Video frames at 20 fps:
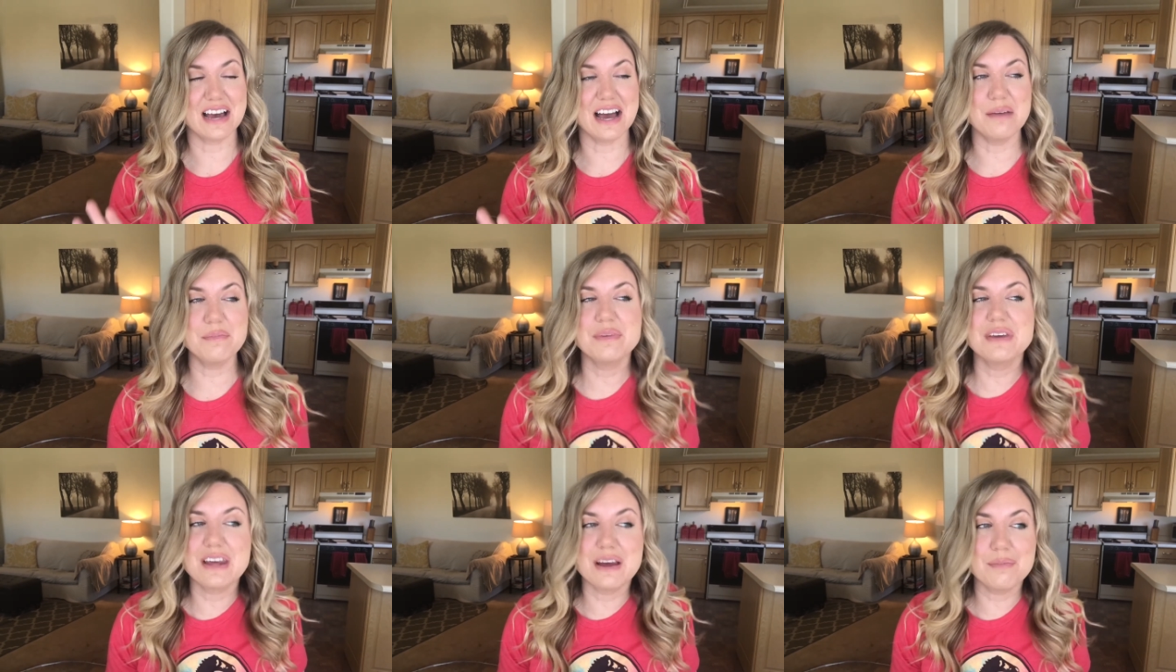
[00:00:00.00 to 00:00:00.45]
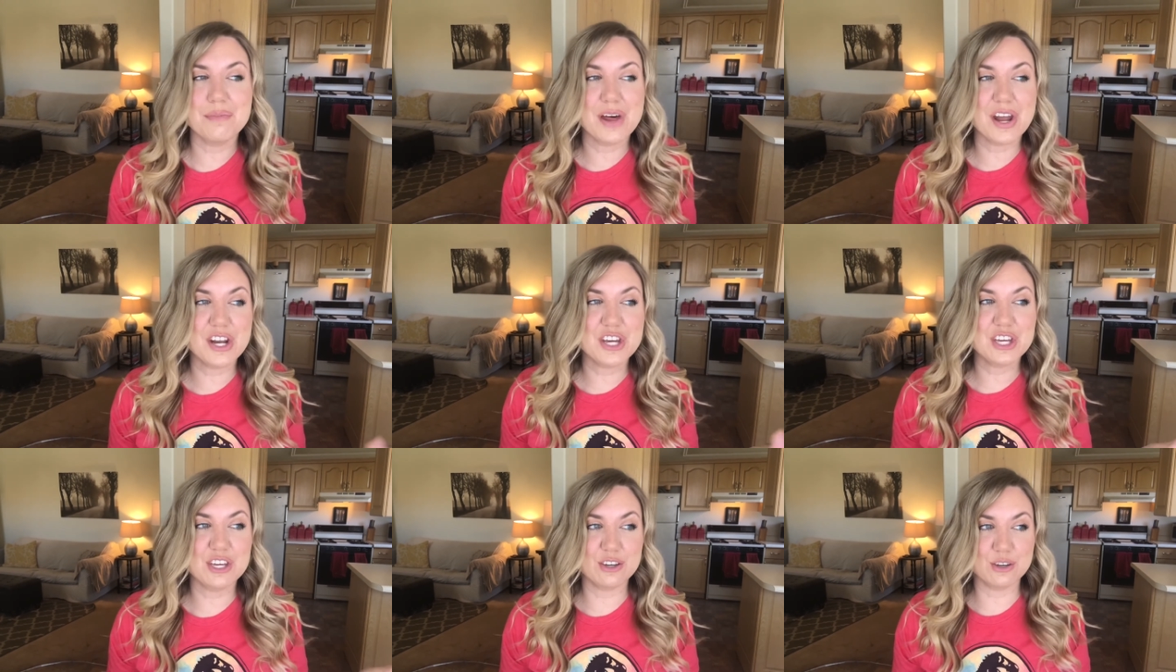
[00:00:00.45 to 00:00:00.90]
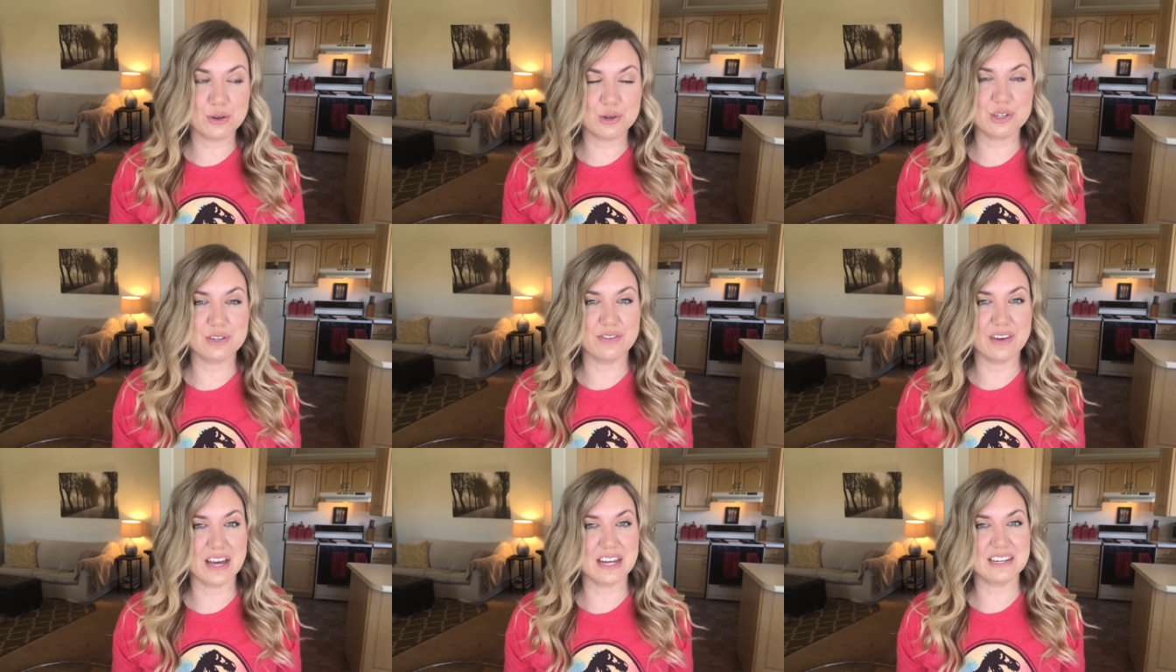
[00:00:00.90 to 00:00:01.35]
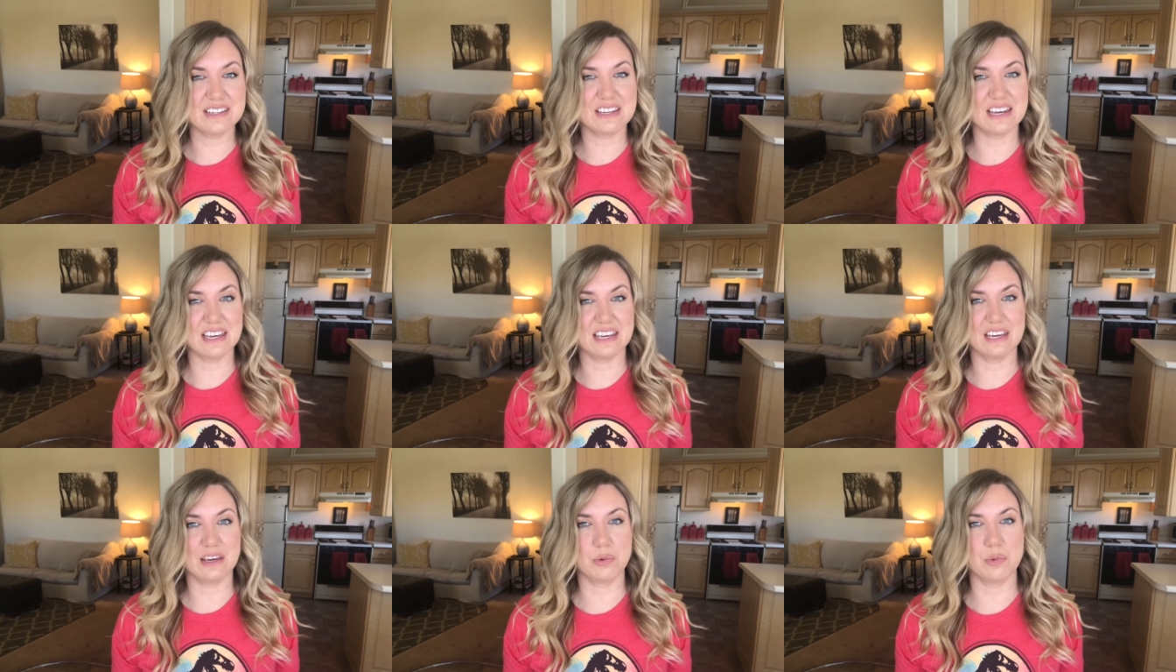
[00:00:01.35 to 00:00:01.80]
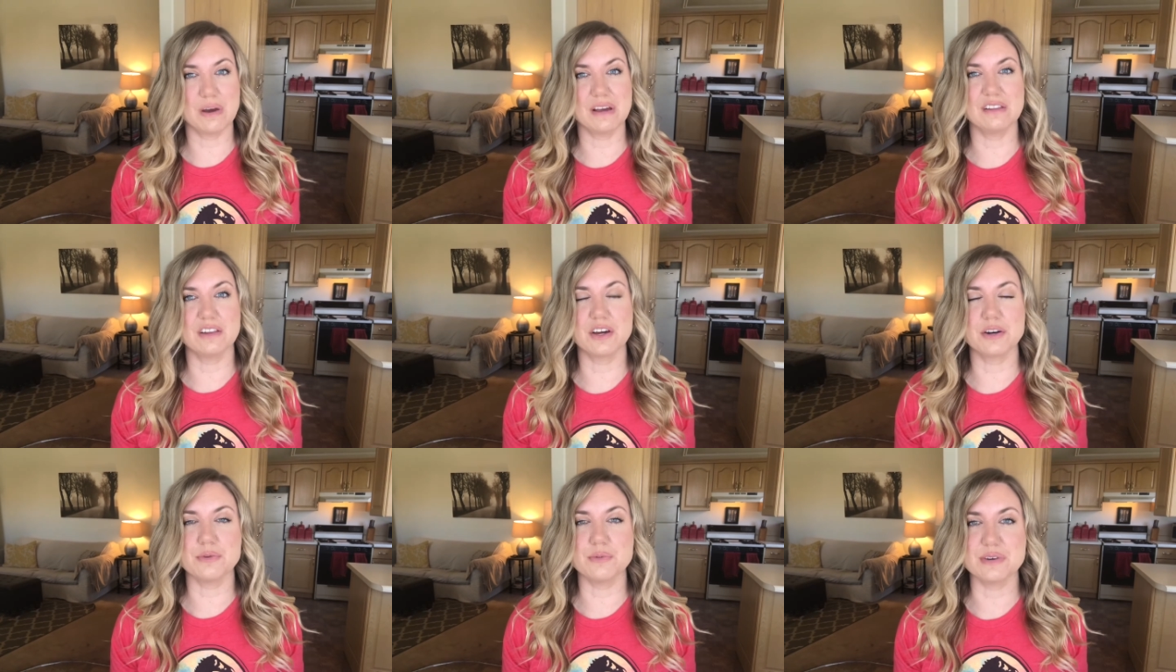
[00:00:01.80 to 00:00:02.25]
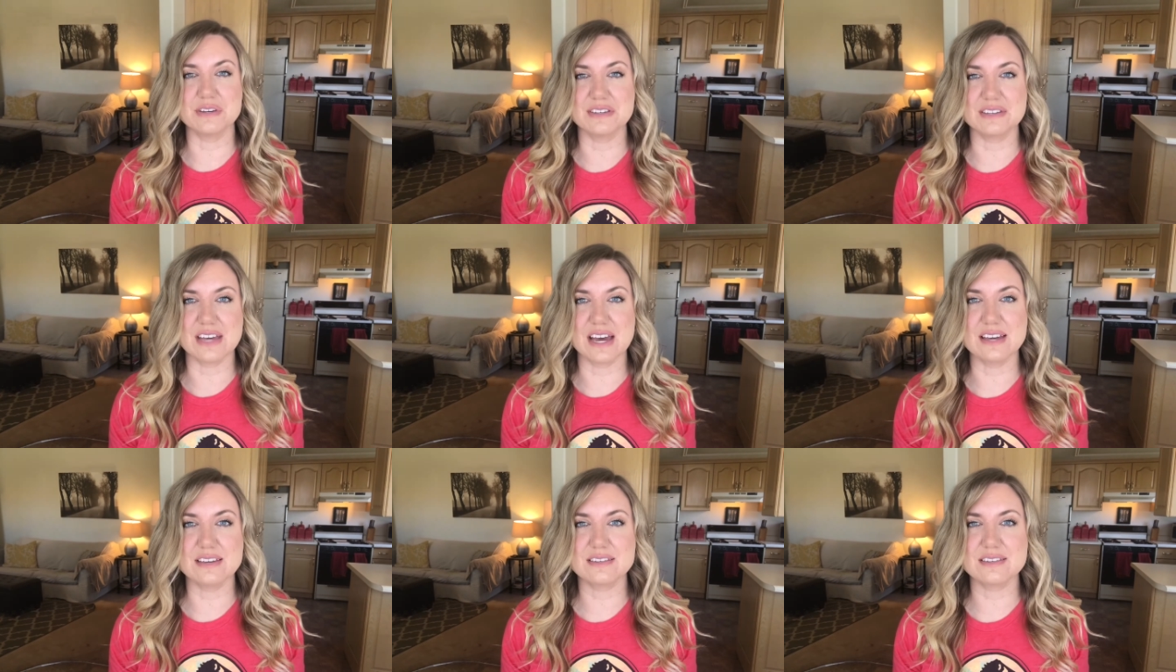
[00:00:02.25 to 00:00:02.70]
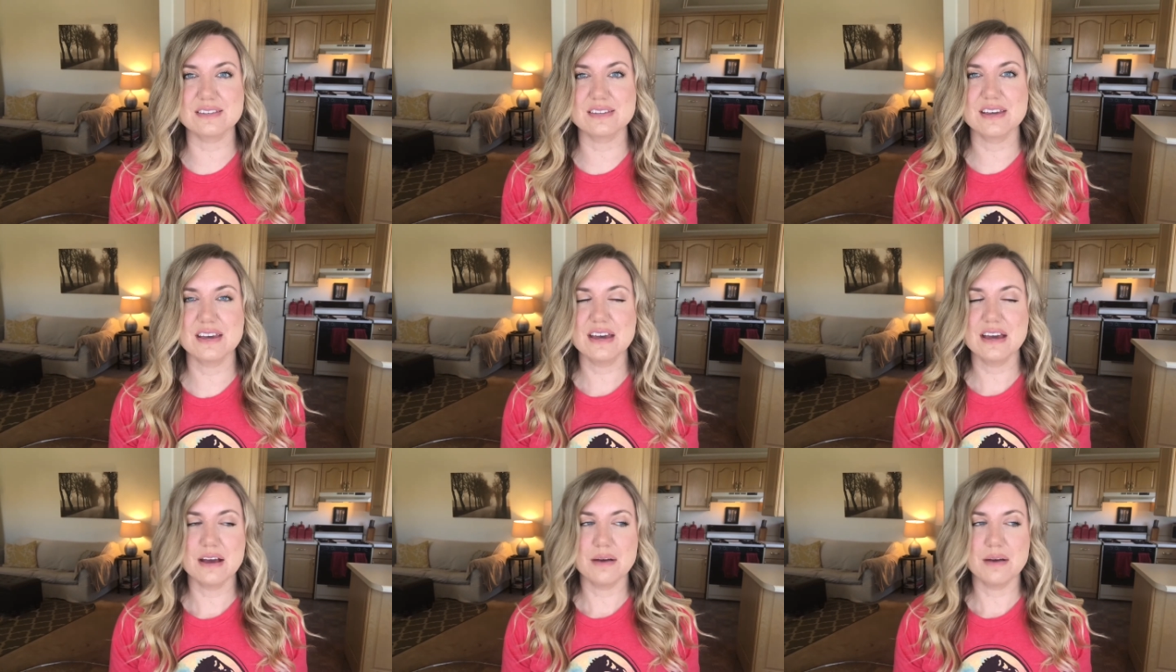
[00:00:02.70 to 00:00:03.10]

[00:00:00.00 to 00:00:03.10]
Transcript: I mean, I'm not a huge fan of taking away a lot of recess,